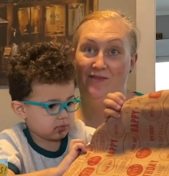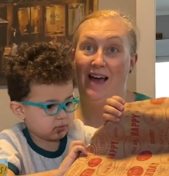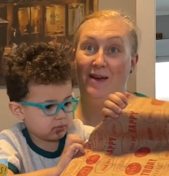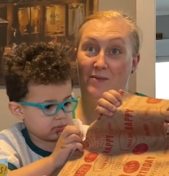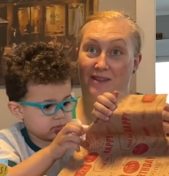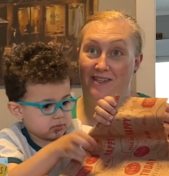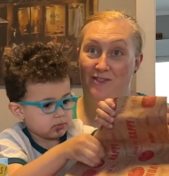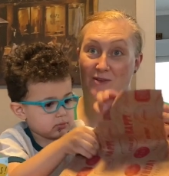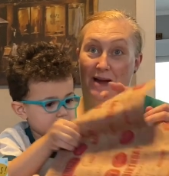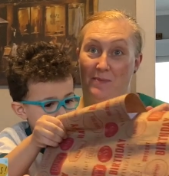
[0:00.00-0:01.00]

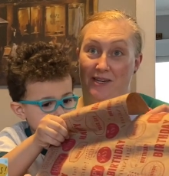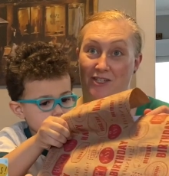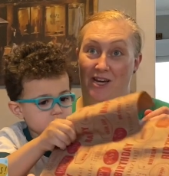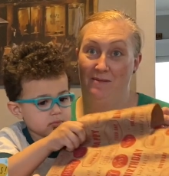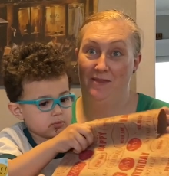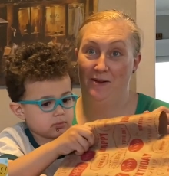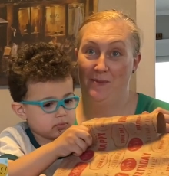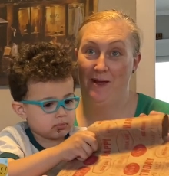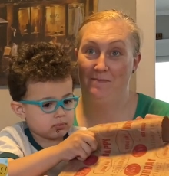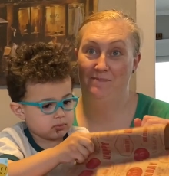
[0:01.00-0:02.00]
Speaker 1: fabulous wrapping job there,
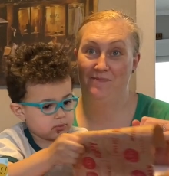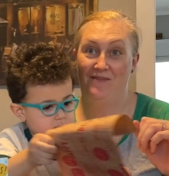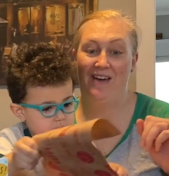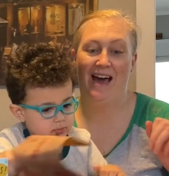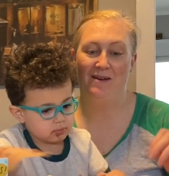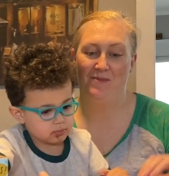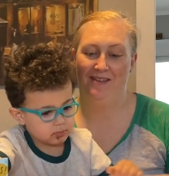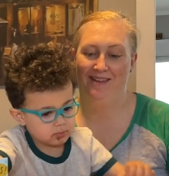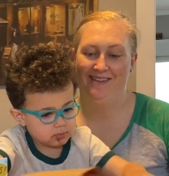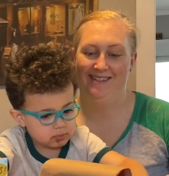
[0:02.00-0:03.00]
baby.
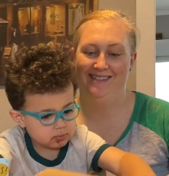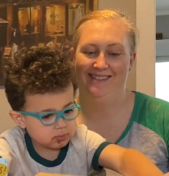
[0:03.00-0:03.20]
Fabulous.